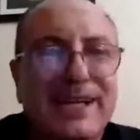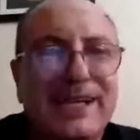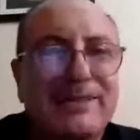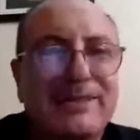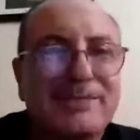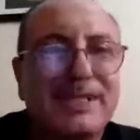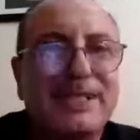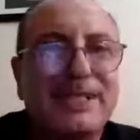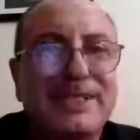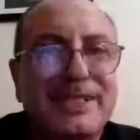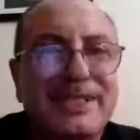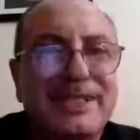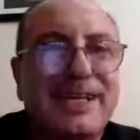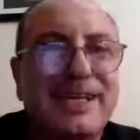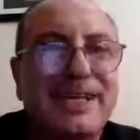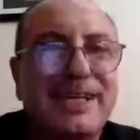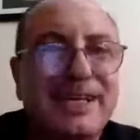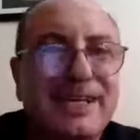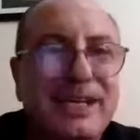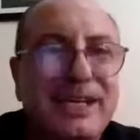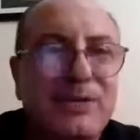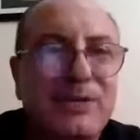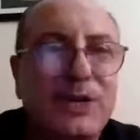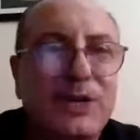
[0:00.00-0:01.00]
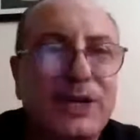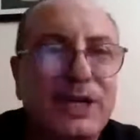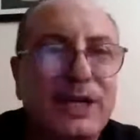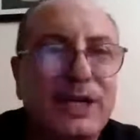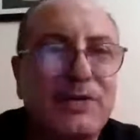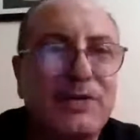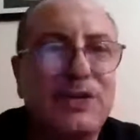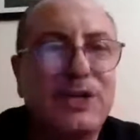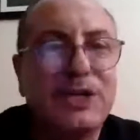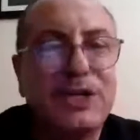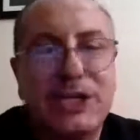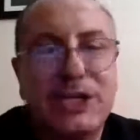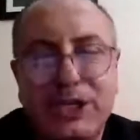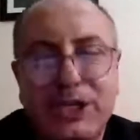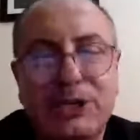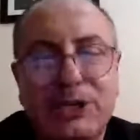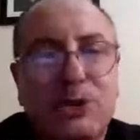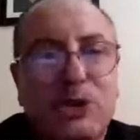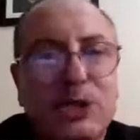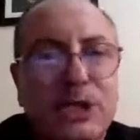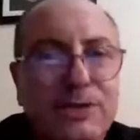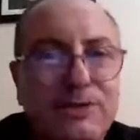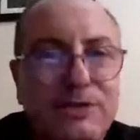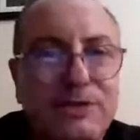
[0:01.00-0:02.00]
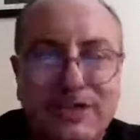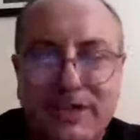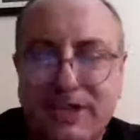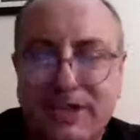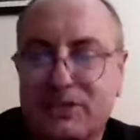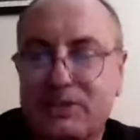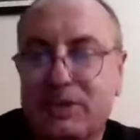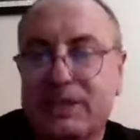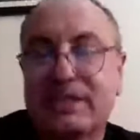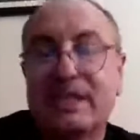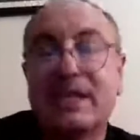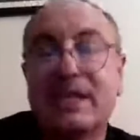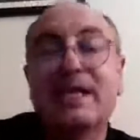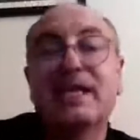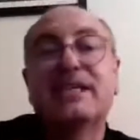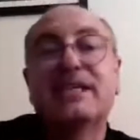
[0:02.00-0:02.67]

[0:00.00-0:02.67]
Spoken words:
I mean, every year or every 6 months.